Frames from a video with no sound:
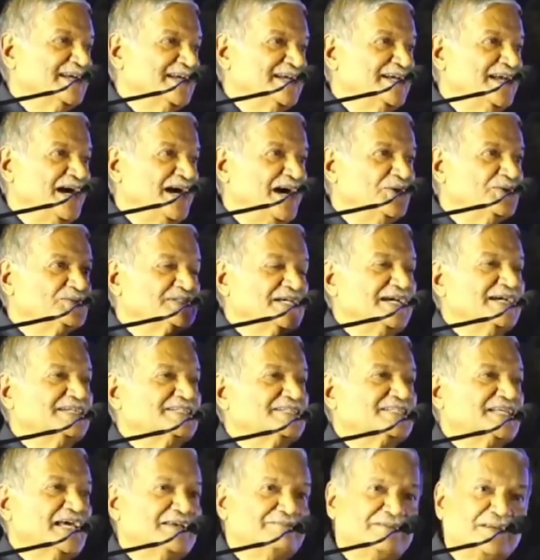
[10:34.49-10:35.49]
greenhouse
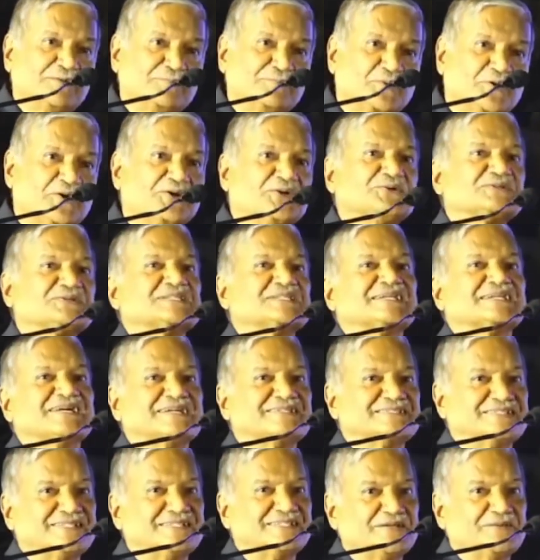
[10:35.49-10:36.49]
itself will produce
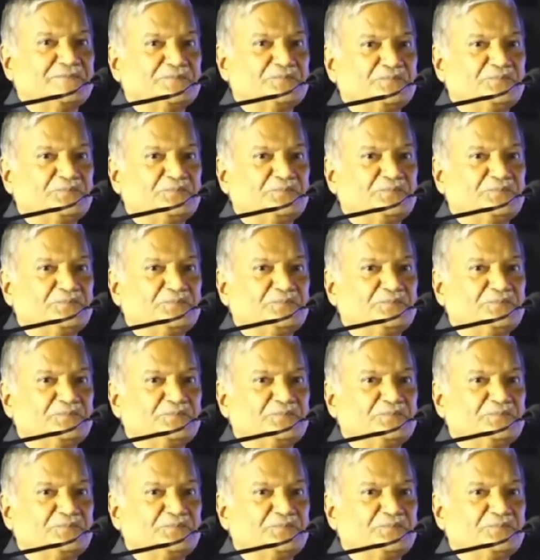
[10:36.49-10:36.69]
energy,